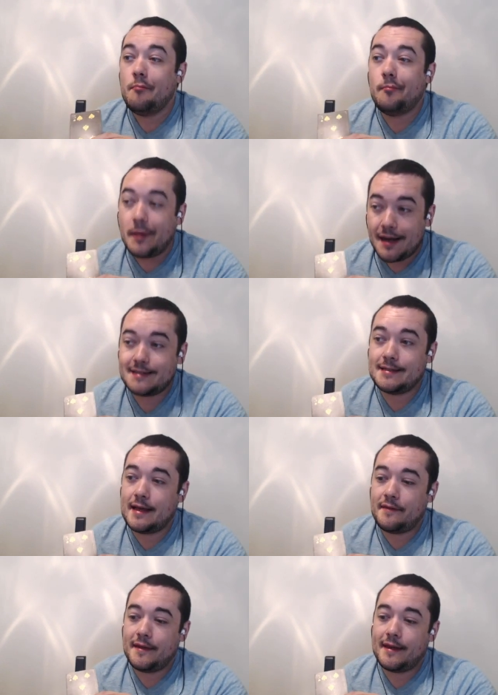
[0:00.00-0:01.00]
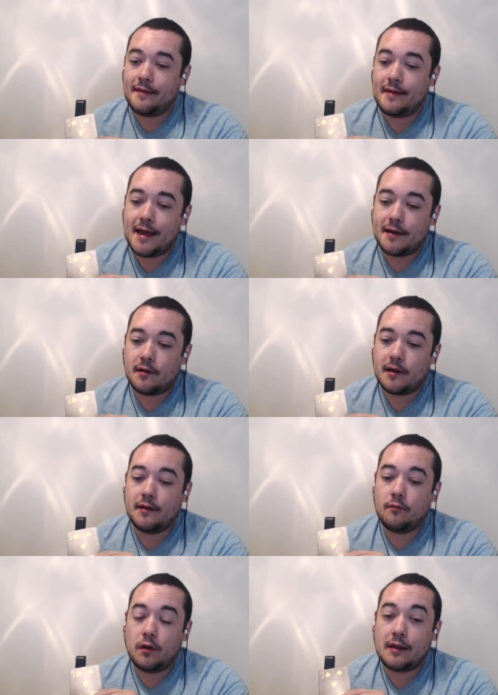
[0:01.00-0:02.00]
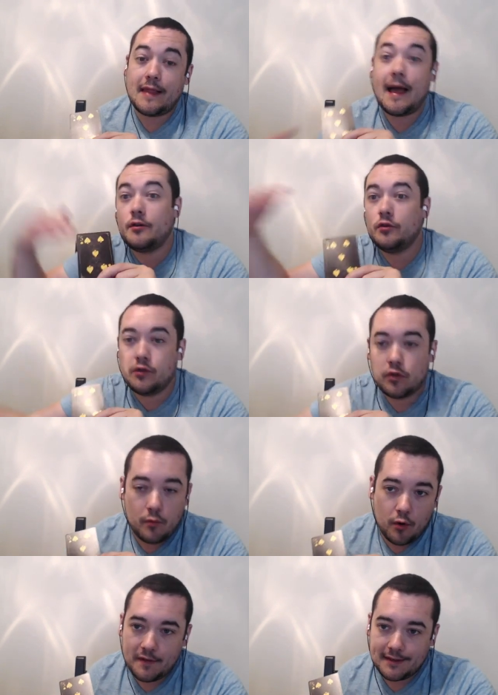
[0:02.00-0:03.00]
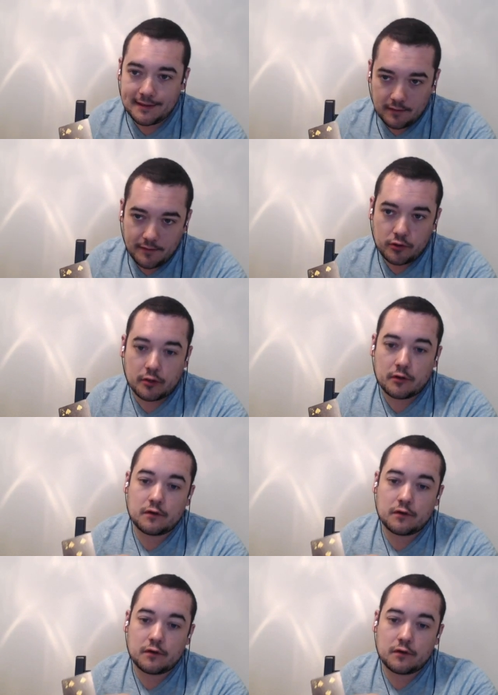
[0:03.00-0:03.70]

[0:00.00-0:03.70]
but I think that it will allow you to do more things in the future.